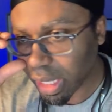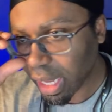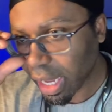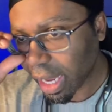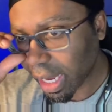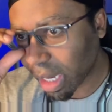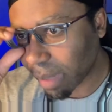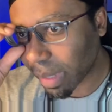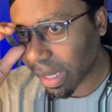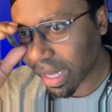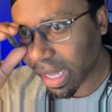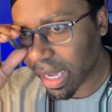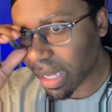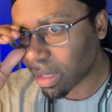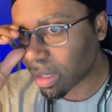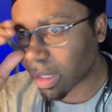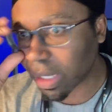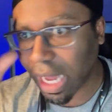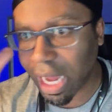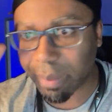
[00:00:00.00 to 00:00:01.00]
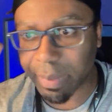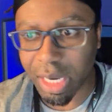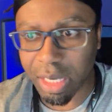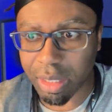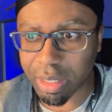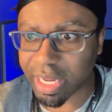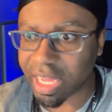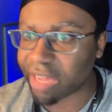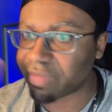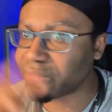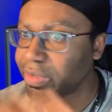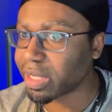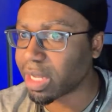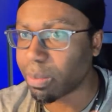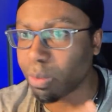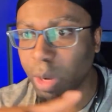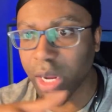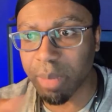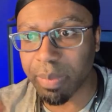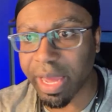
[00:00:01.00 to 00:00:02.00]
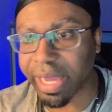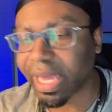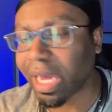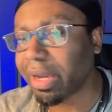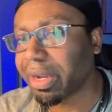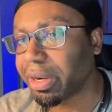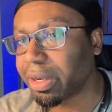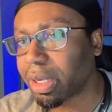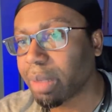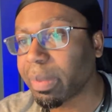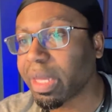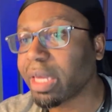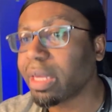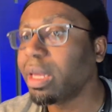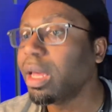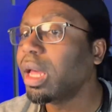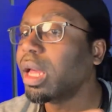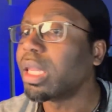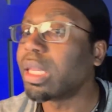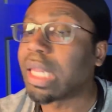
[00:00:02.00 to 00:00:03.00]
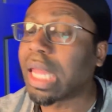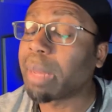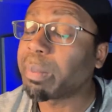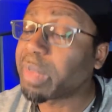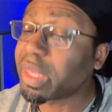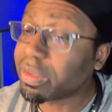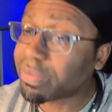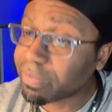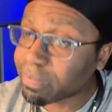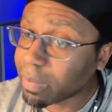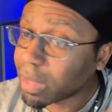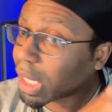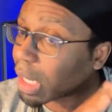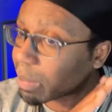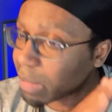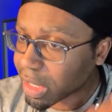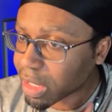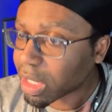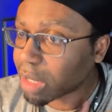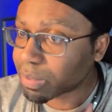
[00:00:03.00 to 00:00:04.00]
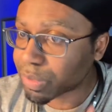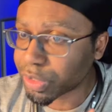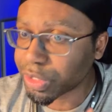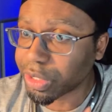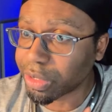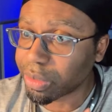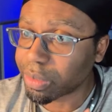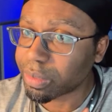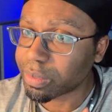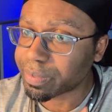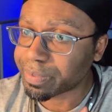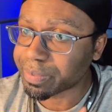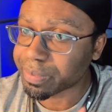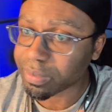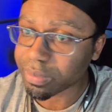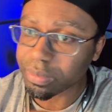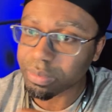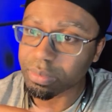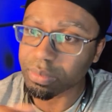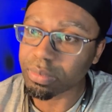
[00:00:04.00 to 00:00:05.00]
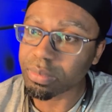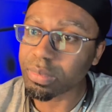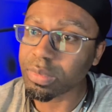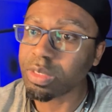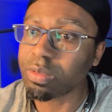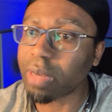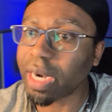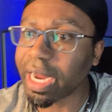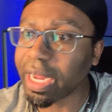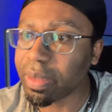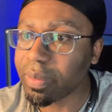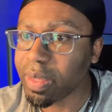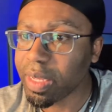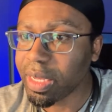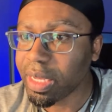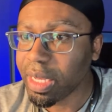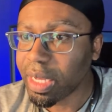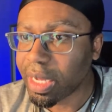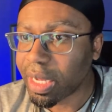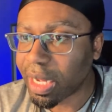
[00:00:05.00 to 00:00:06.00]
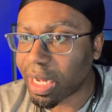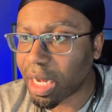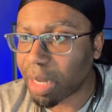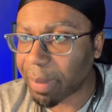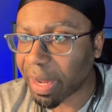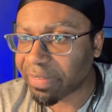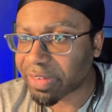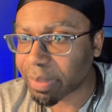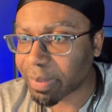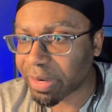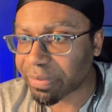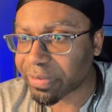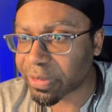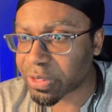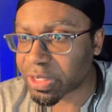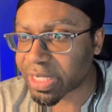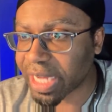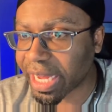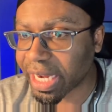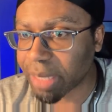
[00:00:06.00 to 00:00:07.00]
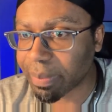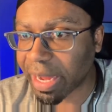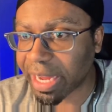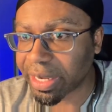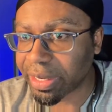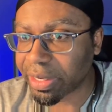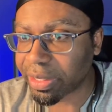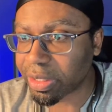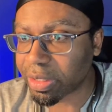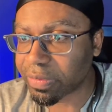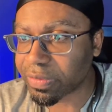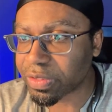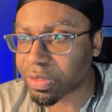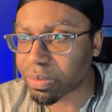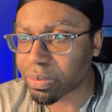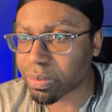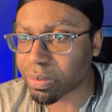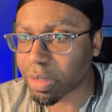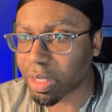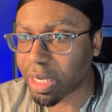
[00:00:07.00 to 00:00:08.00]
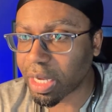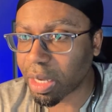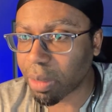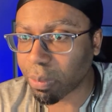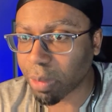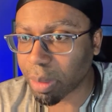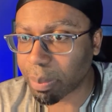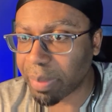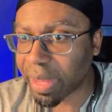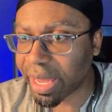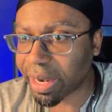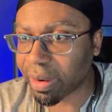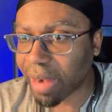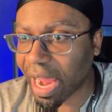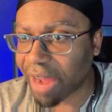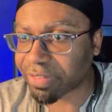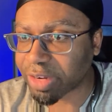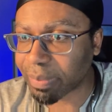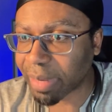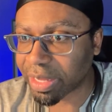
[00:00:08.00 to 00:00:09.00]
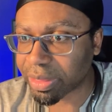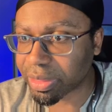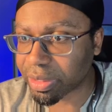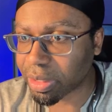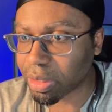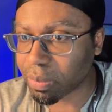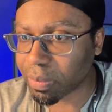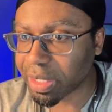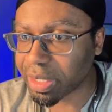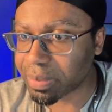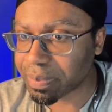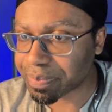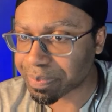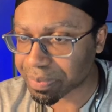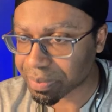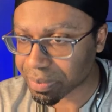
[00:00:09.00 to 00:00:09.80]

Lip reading: And I'm like, hey, look, I'm not going to have you come way back out here to me. Let me come to you, right? After my first signing, my nerves were better. After my third one,